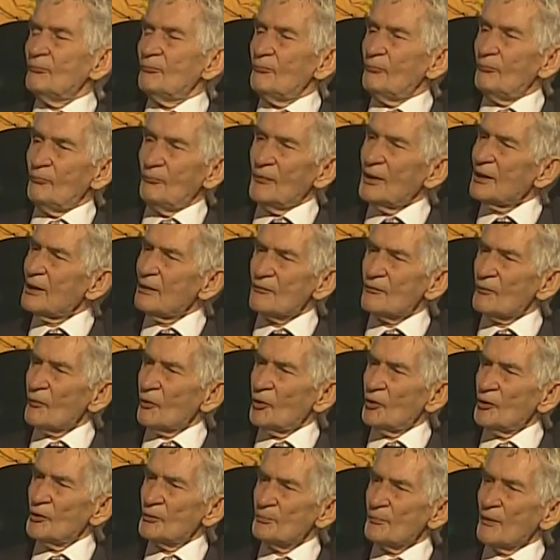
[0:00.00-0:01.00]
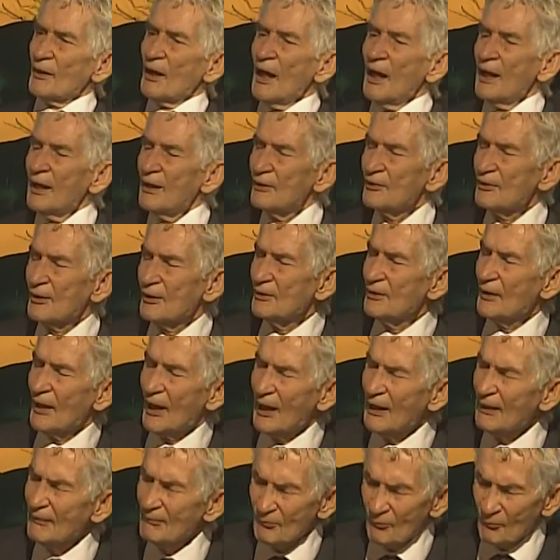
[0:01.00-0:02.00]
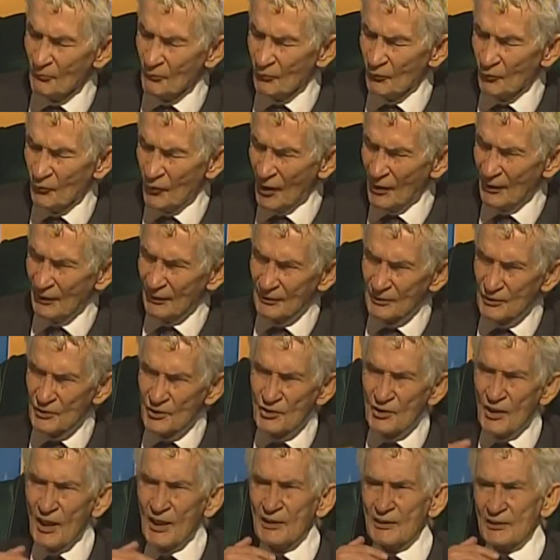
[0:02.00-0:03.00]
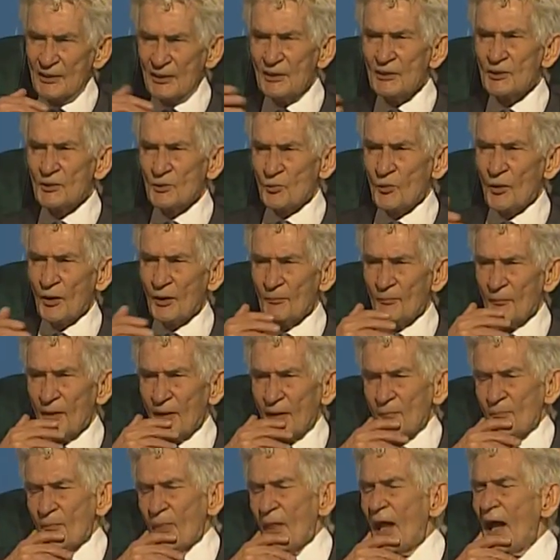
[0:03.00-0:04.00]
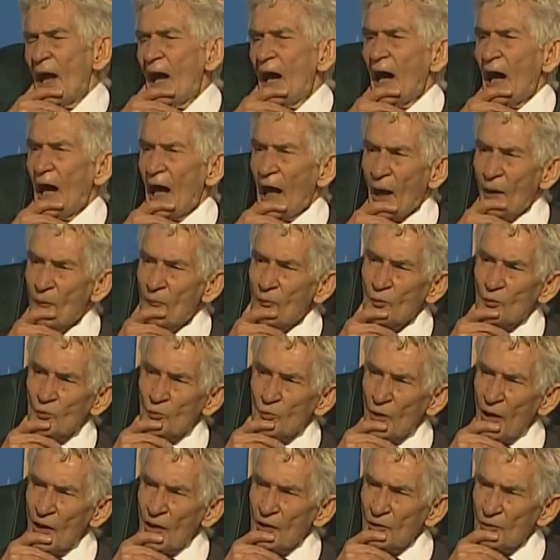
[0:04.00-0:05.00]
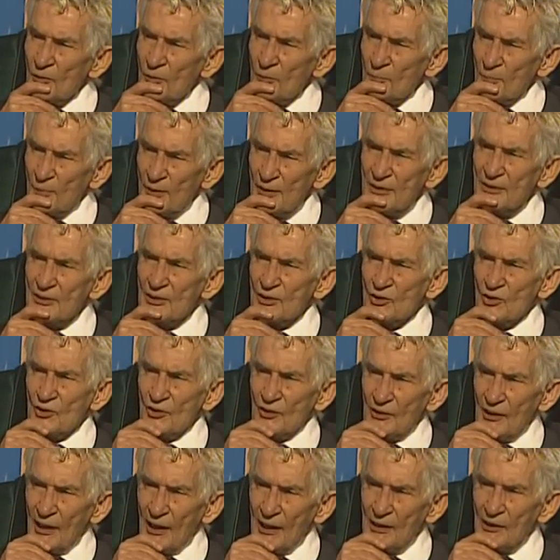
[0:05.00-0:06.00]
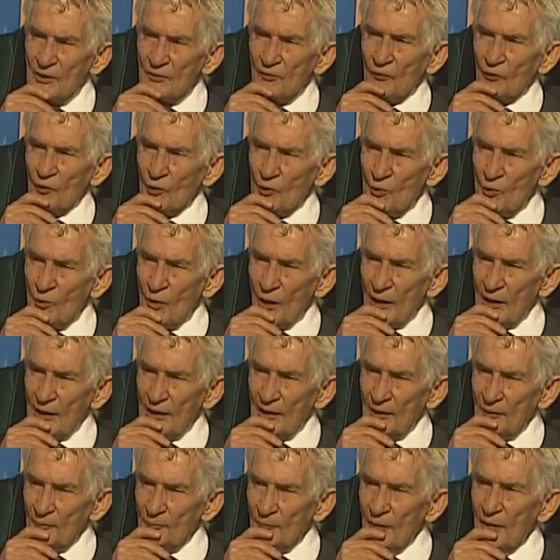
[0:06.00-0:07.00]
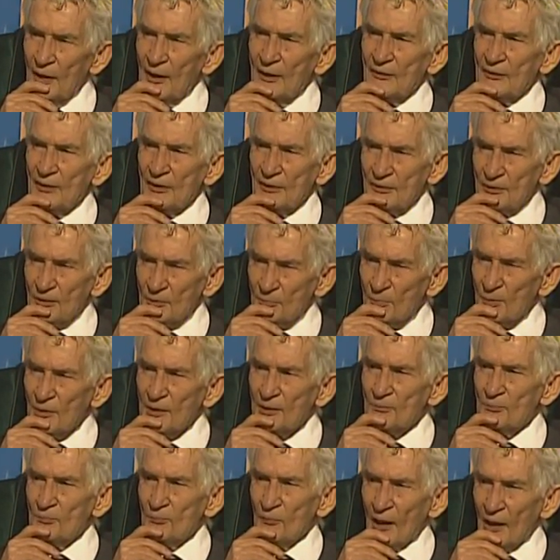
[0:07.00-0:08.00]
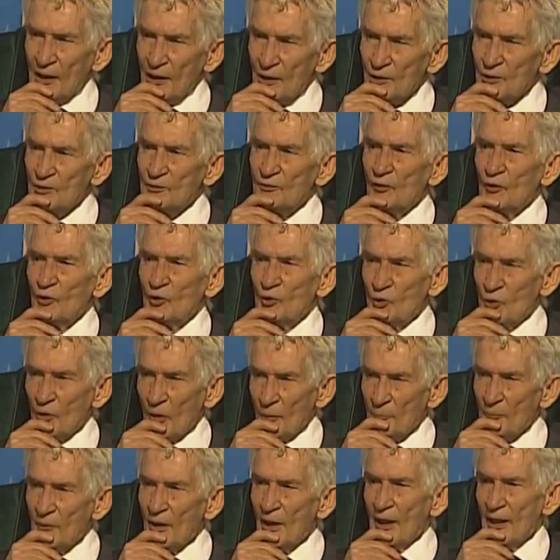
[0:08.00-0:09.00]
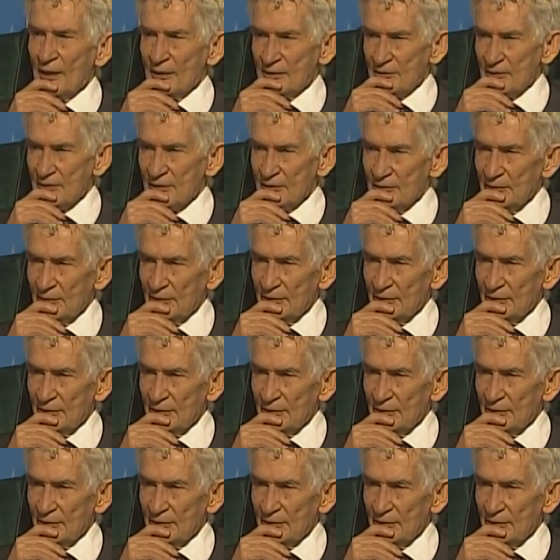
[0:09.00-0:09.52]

many of them heard me. Here, I write little sayings, and here's one of mine. I would rather be disliked for who I am than to be admired for who I'm not.